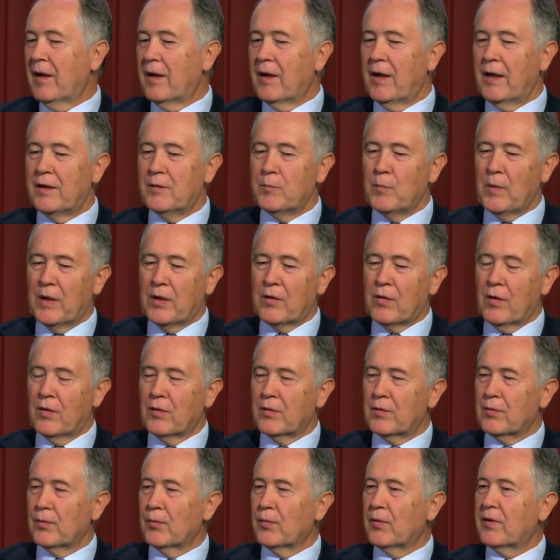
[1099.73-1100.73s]
let me
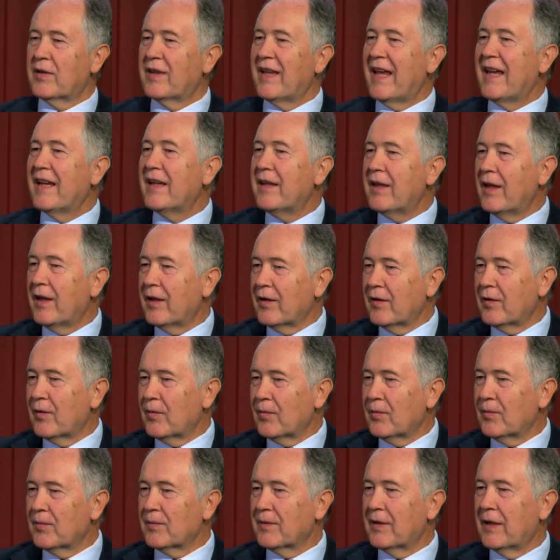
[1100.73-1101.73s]
conclude thanking
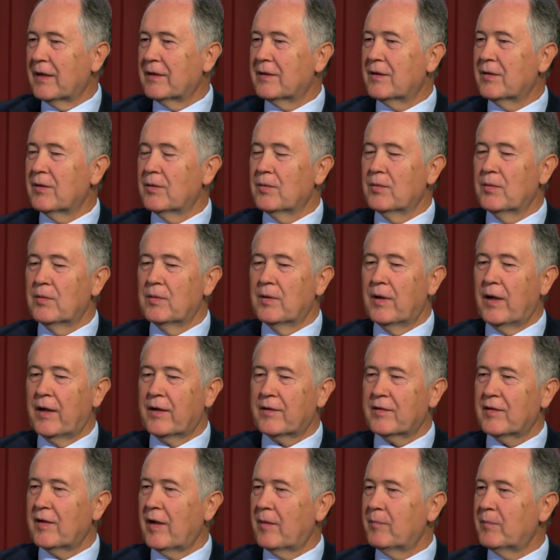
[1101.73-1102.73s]
you that you
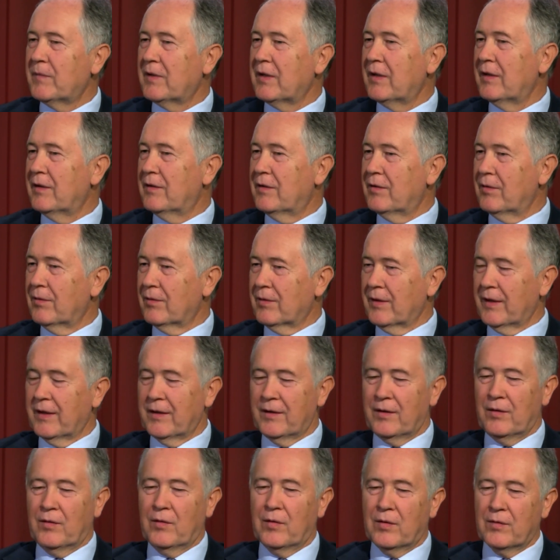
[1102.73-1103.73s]
accepted
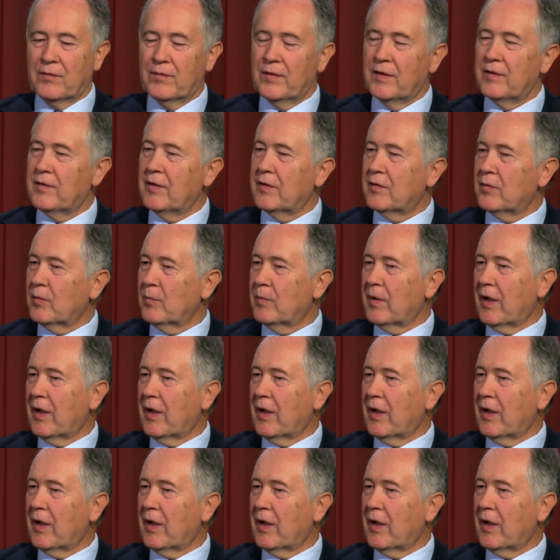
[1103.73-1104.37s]
during your visit to